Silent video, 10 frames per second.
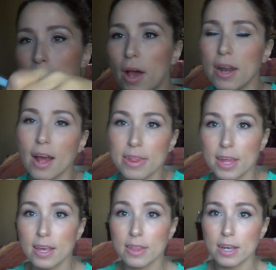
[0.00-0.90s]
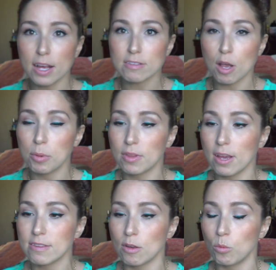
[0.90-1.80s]
but I think in the next couple
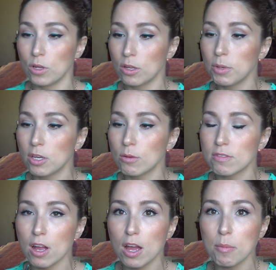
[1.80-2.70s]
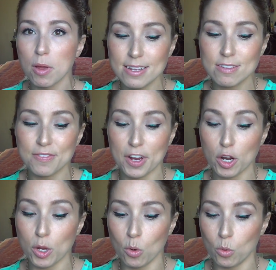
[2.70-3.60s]
days it will be used up. It is
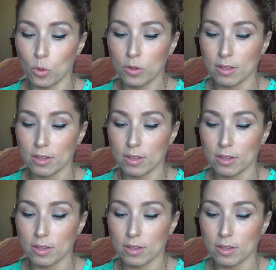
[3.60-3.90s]
very old.